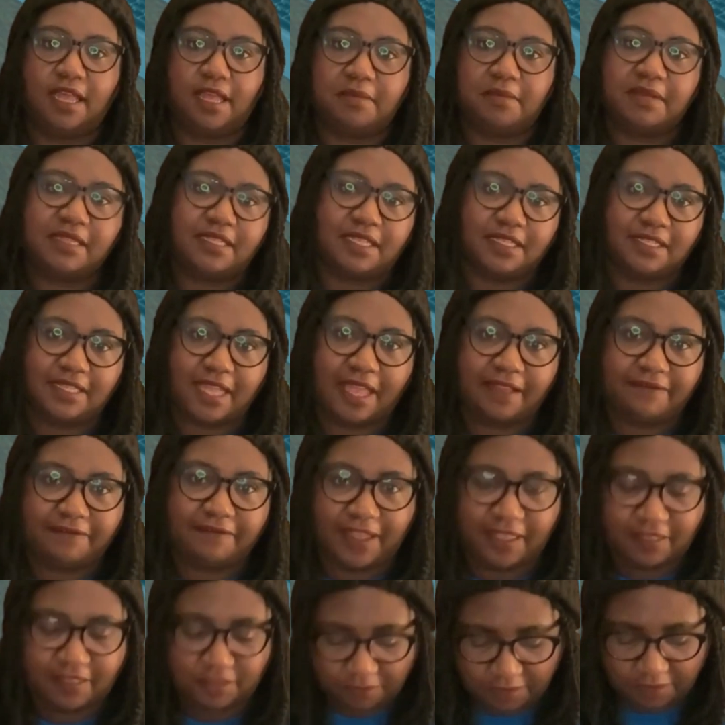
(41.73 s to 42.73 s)
is a
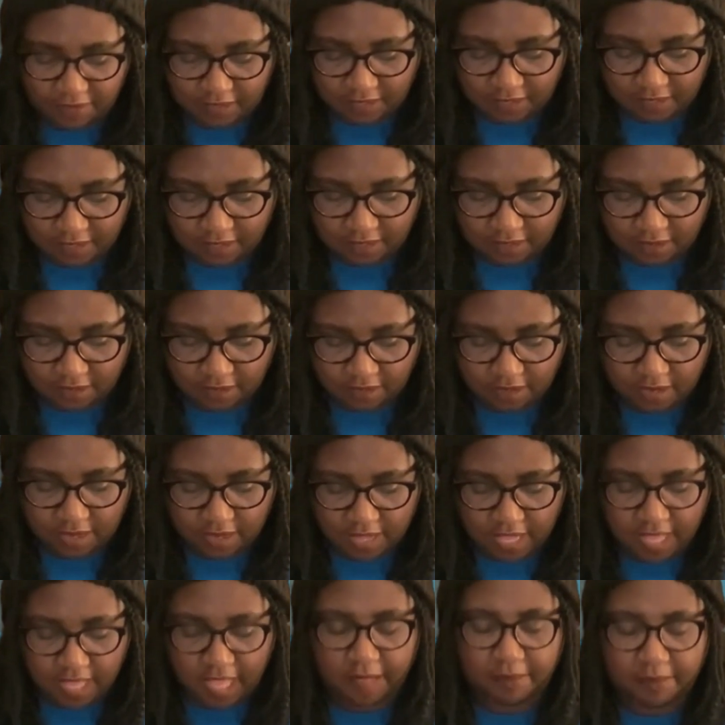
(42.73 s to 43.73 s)
sci-fi thriller
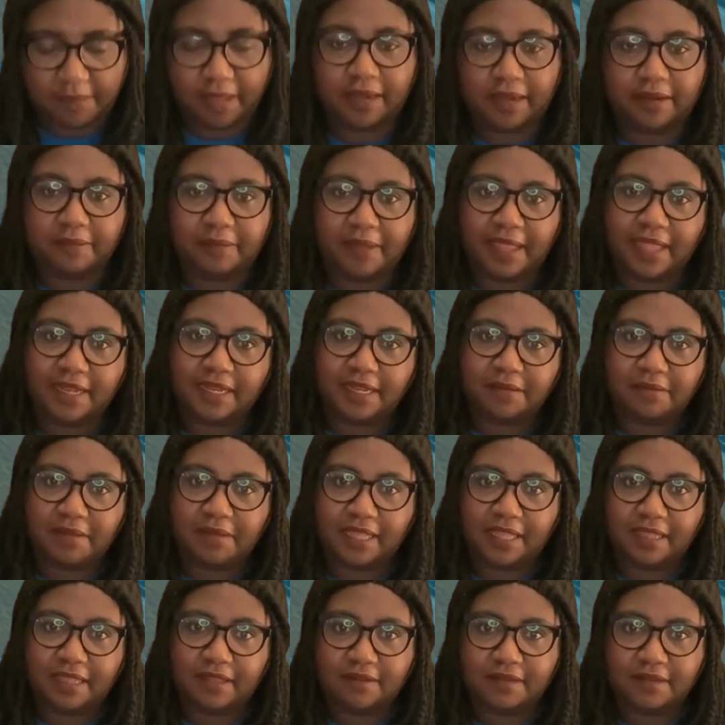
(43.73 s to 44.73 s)
about a
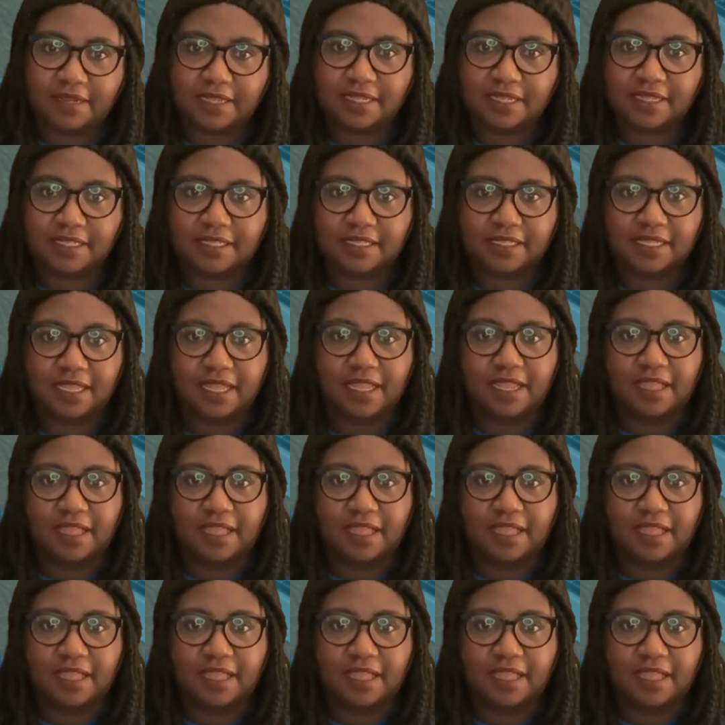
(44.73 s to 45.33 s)
pandemic illness